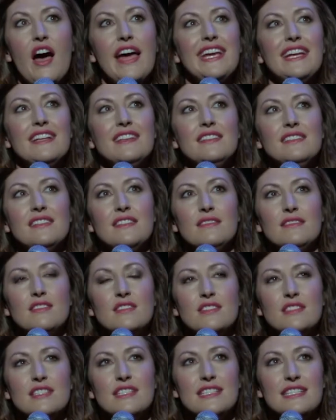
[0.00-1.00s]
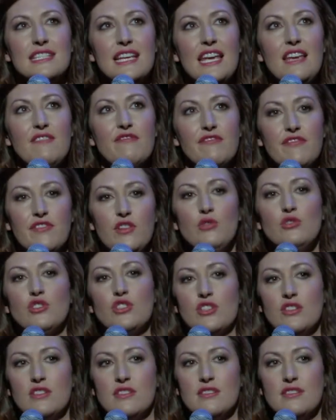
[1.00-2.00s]
I can see
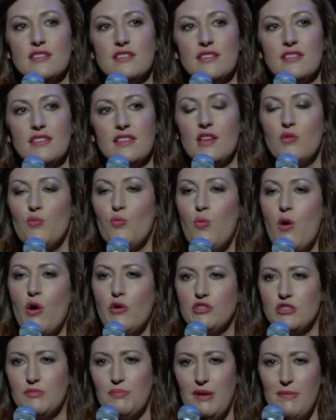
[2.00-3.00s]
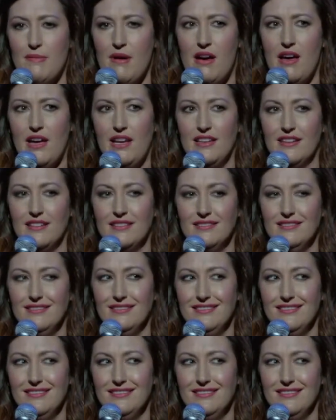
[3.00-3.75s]
futures that won't be mine.